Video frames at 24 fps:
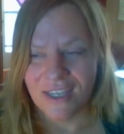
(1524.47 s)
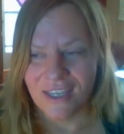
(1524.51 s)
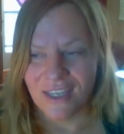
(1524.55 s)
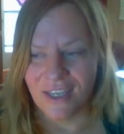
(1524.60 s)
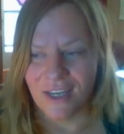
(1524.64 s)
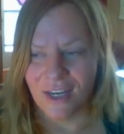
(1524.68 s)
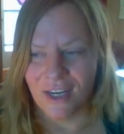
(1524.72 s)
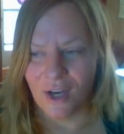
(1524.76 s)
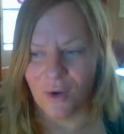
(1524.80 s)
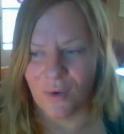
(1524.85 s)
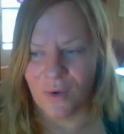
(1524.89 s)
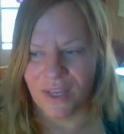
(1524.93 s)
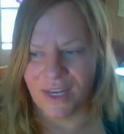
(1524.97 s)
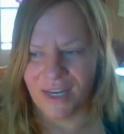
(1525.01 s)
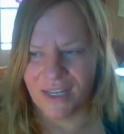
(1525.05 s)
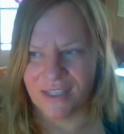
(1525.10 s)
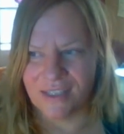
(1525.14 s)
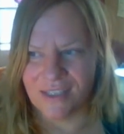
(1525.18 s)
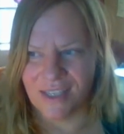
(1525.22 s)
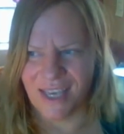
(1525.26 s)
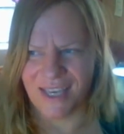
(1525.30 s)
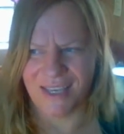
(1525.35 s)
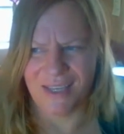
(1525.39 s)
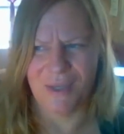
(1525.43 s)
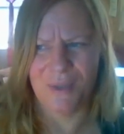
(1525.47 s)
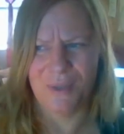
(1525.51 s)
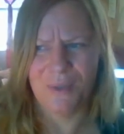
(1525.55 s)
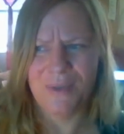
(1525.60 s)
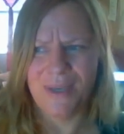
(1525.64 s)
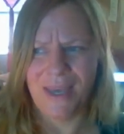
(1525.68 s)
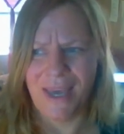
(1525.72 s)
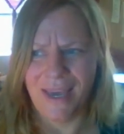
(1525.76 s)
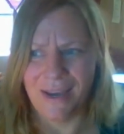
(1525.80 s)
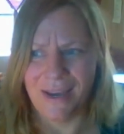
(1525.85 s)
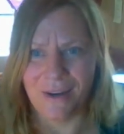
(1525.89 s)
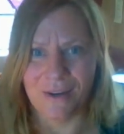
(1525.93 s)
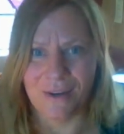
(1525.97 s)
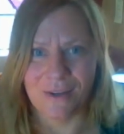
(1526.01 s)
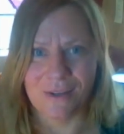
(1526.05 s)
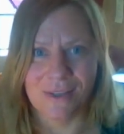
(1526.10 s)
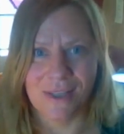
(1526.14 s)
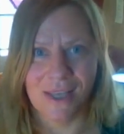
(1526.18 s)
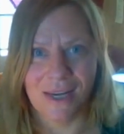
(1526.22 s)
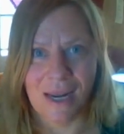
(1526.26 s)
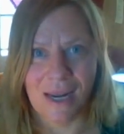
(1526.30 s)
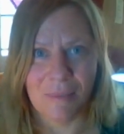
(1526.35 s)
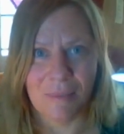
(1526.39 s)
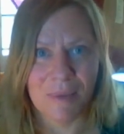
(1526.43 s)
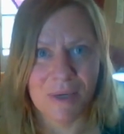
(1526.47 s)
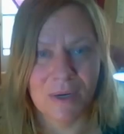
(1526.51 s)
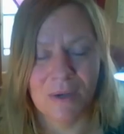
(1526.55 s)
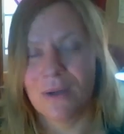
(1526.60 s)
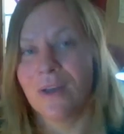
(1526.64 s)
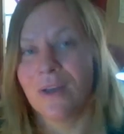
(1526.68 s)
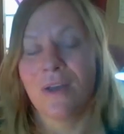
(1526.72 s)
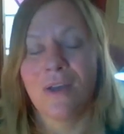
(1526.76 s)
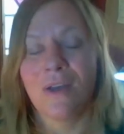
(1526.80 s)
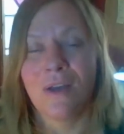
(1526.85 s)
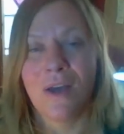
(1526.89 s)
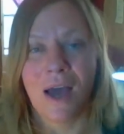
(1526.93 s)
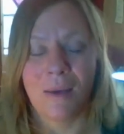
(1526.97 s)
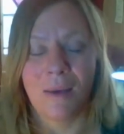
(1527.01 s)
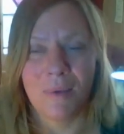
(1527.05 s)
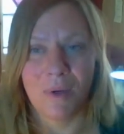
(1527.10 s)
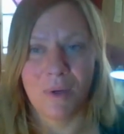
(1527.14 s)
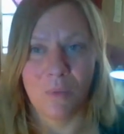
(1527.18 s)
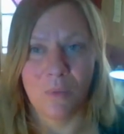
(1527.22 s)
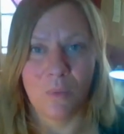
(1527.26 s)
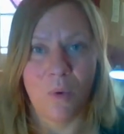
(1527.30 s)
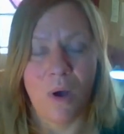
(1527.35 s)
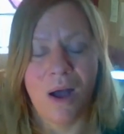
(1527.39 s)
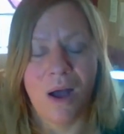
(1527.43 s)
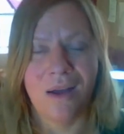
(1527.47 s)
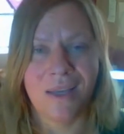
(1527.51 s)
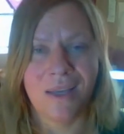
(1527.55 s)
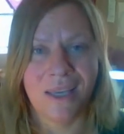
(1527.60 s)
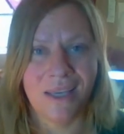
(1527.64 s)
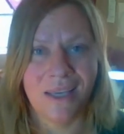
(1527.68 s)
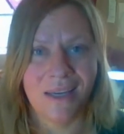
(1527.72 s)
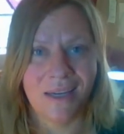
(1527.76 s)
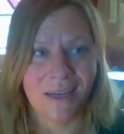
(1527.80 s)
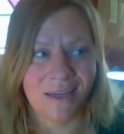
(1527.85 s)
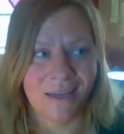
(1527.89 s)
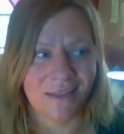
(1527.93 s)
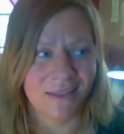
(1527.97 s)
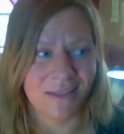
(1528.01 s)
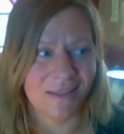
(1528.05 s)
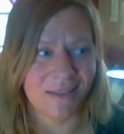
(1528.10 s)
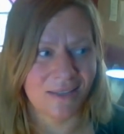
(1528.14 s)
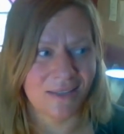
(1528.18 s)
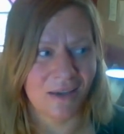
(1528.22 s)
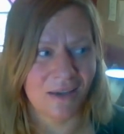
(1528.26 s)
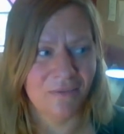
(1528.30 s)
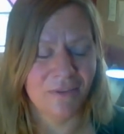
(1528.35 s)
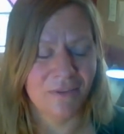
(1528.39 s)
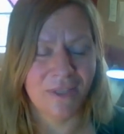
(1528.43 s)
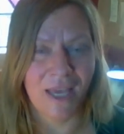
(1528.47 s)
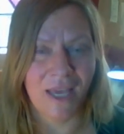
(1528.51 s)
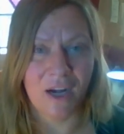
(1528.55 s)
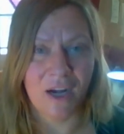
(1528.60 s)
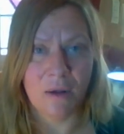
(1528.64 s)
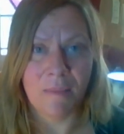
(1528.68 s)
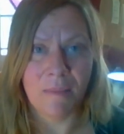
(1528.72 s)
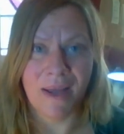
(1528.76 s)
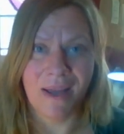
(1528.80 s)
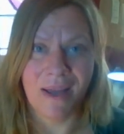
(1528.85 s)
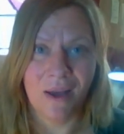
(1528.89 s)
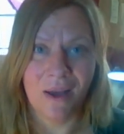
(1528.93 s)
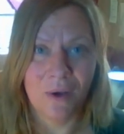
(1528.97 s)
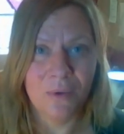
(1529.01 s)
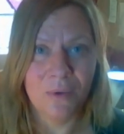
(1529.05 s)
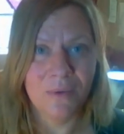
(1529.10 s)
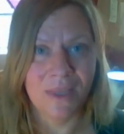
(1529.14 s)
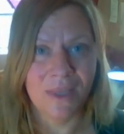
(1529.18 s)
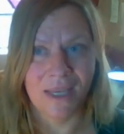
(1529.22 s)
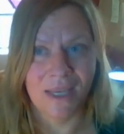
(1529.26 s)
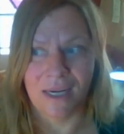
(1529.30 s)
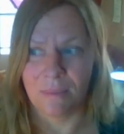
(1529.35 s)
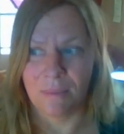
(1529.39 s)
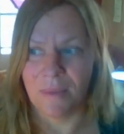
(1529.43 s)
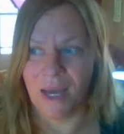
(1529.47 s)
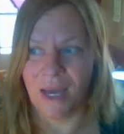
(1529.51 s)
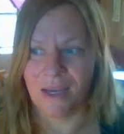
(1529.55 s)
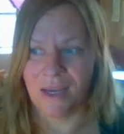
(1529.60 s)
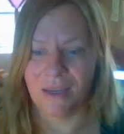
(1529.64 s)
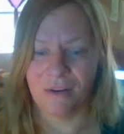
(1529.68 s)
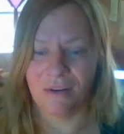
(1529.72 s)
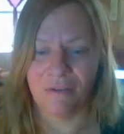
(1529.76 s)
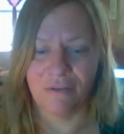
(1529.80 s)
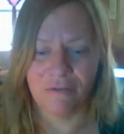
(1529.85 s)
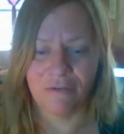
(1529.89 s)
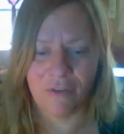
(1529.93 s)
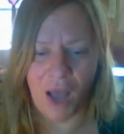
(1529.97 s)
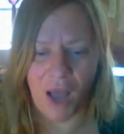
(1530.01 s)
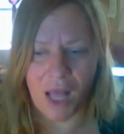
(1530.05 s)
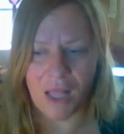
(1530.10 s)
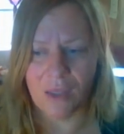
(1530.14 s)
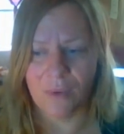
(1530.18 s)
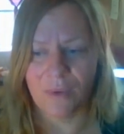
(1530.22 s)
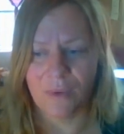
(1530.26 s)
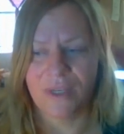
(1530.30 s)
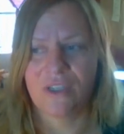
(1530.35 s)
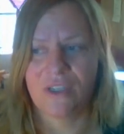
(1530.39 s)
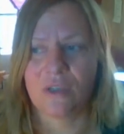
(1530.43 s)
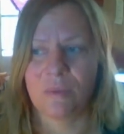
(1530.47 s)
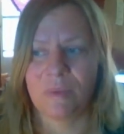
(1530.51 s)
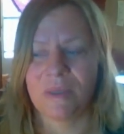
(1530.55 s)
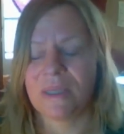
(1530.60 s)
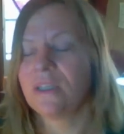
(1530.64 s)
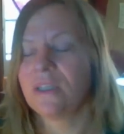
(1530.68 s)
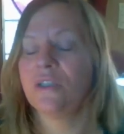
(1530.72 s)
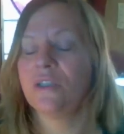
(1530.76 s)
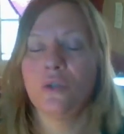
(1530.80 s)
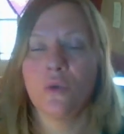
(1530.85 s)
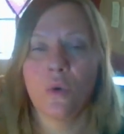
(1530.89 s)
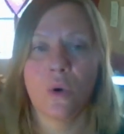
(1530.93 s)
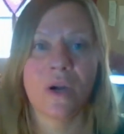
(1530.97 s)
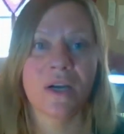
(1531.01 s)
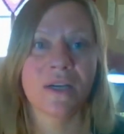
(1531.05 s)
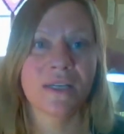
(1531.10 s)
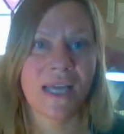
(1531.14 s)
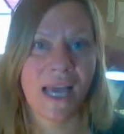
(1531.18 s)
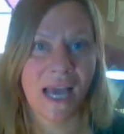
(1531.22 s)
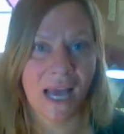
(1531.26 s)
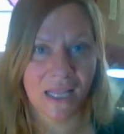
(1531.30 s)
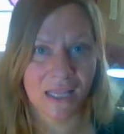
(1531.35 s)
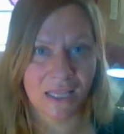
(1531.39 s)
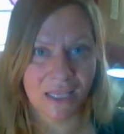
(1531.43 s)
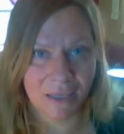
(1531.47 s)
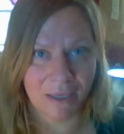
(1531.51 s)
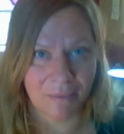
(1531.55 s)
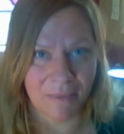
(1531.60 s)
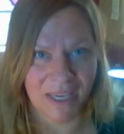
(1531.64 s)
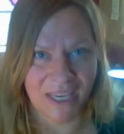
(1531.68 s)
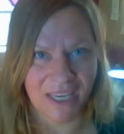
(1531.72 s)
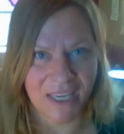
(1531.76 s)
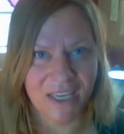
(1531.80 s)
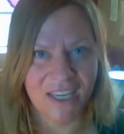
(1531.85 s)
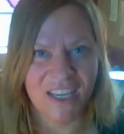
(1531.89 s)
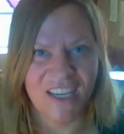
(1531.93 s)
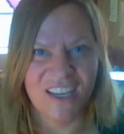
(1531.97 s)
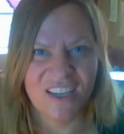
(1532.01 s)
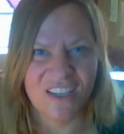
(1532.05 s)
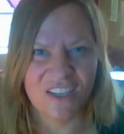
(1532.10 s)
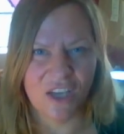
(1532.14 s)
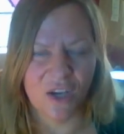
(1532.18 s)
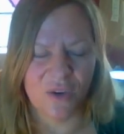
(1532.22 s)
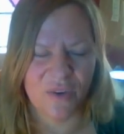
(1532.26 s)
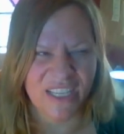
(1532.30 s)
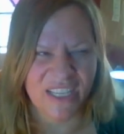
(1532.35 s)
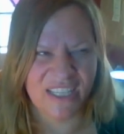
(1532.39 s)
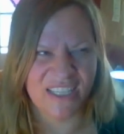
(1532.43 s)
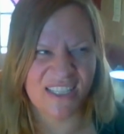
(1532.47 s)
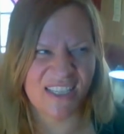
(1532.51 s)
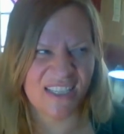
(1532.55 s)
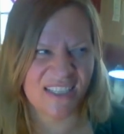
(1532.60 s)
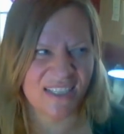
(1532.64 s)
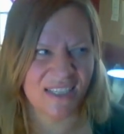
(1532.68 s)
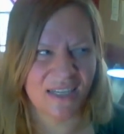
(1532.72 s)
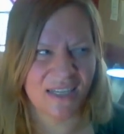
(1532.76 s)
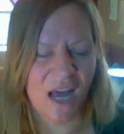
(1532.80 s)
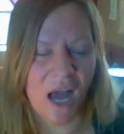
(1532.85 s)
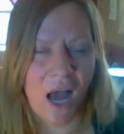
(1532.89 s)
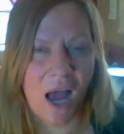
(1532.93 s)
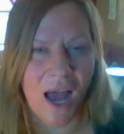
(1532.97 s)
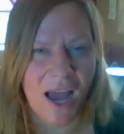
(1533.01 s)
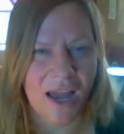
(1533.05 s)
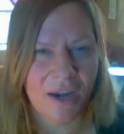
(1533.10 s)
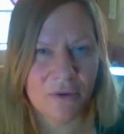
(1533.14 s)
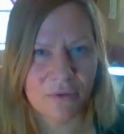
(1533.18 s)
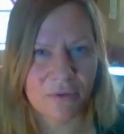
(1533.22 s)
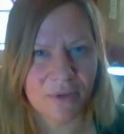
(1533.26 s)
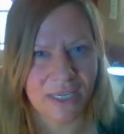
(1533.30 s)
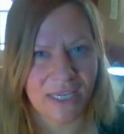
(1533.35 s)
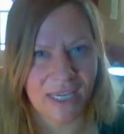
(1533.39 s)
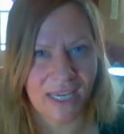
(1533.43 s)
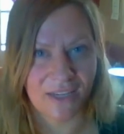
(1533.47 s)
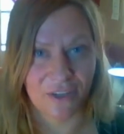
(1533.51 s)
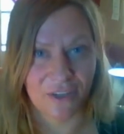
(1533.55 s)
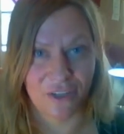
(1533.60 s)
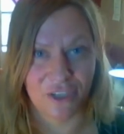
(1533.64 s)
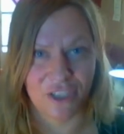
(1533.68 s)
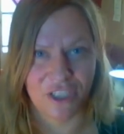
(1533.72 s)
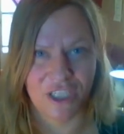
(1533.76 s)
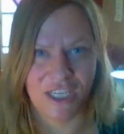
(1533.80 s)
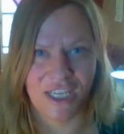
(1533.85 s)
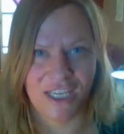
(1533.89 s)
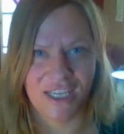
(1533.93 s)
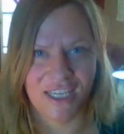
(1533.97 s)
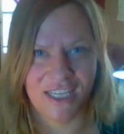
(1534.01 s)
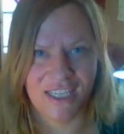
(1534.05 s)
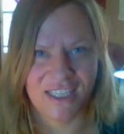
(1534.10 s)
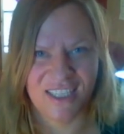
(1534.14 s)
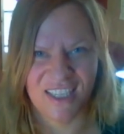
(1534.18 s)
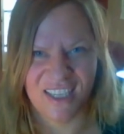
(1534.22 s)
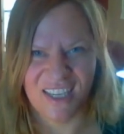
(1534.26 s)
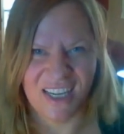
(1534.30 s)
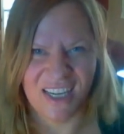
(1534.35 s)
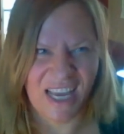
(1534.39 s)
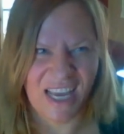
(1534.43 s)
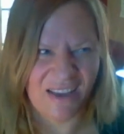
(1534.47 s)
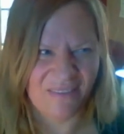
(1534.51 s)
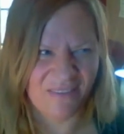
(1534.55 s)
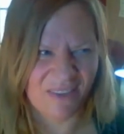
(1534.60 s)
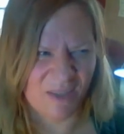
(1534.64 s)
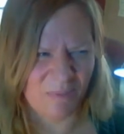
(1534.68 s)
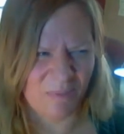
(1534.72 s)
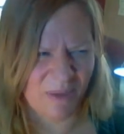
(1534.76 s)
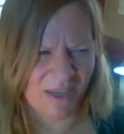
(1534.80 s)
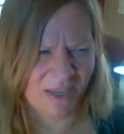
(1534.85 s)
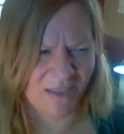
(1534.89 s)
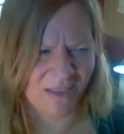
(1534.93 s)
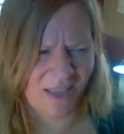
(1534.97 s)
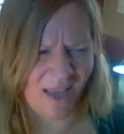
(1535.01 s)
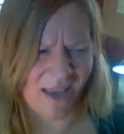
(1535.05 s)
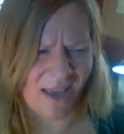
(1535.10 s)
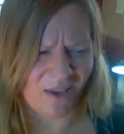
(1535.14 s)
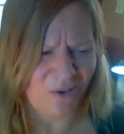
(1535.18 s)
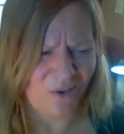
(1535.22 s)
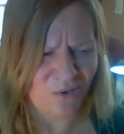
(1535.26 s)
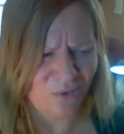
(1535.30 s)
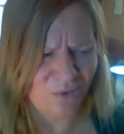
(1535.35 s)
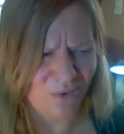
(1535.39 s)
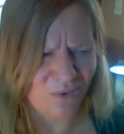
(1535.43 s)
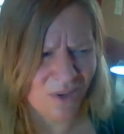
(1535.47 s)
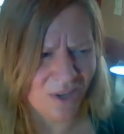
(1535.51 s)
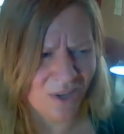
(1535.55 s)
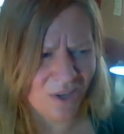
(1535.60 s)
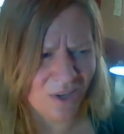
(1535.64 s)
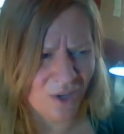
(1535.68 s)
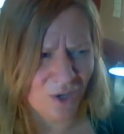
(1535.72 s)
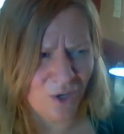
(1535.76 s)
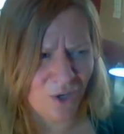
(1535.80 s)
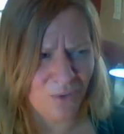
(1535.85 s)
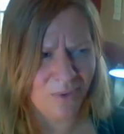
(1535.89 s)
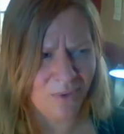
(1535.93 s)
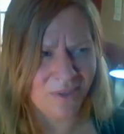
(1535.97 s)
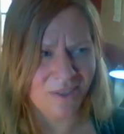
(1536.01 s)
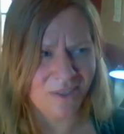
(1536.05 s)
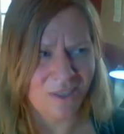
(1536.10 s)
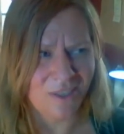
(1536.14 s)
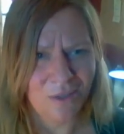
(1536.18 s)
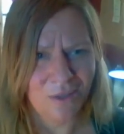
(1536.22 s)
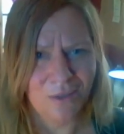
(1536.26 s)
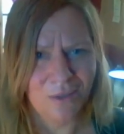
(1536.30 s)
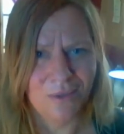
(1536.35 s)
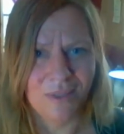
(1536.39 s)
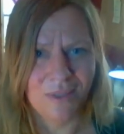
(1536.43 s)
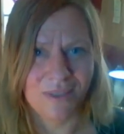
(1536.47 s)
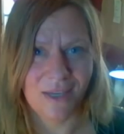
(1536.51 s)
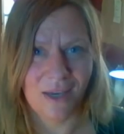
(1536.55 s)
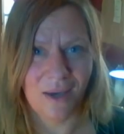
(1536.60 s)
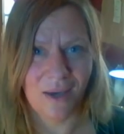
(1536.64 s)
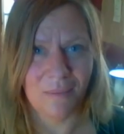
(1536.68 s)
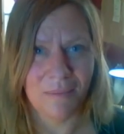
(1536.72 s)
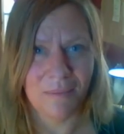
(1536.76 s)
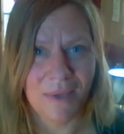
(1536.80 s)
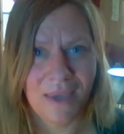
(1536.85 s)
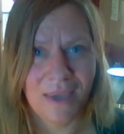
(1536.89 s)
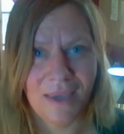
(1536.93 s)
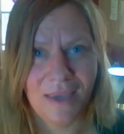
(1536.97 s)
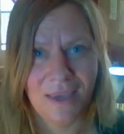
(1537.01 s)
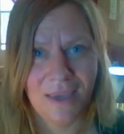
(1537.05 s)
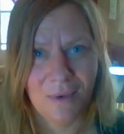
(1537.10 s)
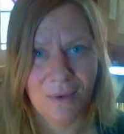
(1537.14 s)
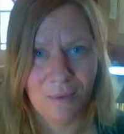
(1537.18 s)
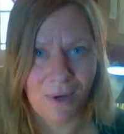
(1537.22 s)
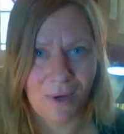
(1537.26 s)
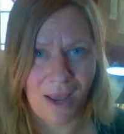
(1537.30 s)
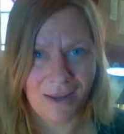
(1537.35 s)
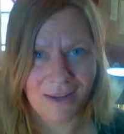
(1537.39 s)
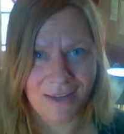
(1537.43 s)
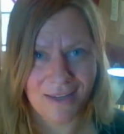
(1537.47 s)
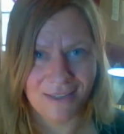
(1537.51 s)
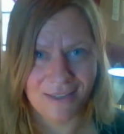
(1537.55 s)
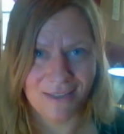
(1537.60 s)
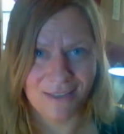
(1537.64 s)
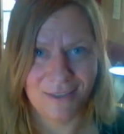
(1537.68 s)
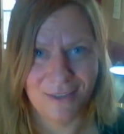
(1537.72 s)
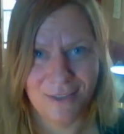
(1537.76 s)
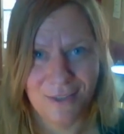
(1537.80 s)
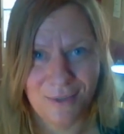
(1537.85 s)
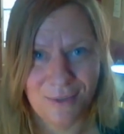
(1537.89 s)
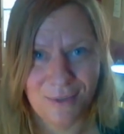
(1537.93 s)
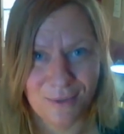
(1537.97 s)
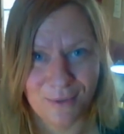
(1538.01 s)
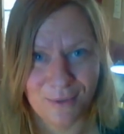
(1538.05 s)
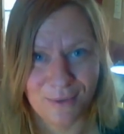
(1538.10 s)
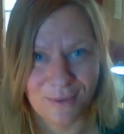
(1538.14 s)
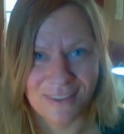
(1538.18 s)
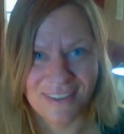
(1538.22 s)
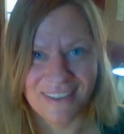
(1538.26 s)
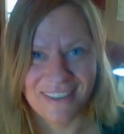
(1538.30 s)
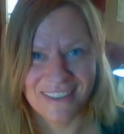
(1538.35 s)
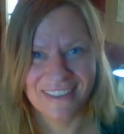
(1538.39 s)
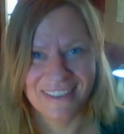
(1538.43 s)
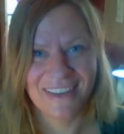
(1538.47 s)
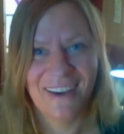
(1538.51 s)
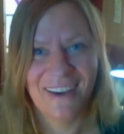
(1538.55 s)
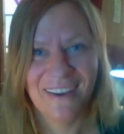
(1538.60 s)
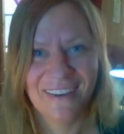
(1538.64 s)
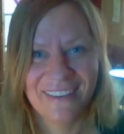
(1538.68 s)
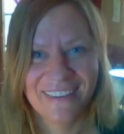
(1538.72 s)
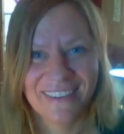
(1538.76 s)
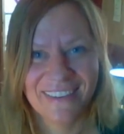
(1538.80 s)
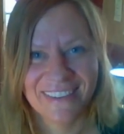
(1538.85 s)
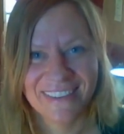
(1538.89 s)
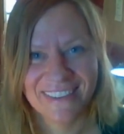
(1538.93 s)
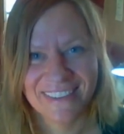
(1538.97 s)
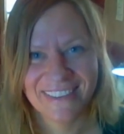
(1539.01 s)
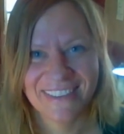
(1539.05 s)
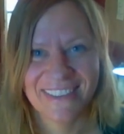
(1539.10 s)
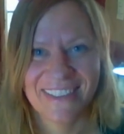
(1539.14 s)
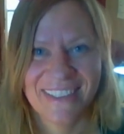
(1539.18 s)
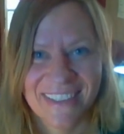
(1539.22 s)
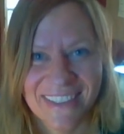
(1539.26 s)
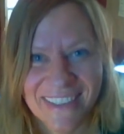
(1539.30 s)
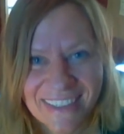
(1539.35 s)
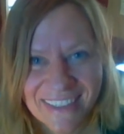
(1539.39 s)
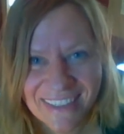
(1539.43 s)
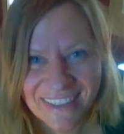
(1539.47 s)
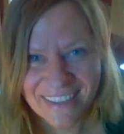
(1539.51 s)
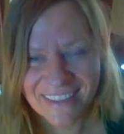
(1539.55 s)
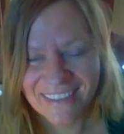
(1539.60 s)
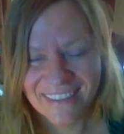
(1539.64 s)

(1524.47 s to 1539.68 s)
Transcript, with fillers: you know and it's like who cares then i'm going to i'm going to walk it and discover that on my own then i'm not going to follow it just because you're telling me so it's it's an ornery energy in us it can have us being like who who are you to tell me what i need to do you know you're just going to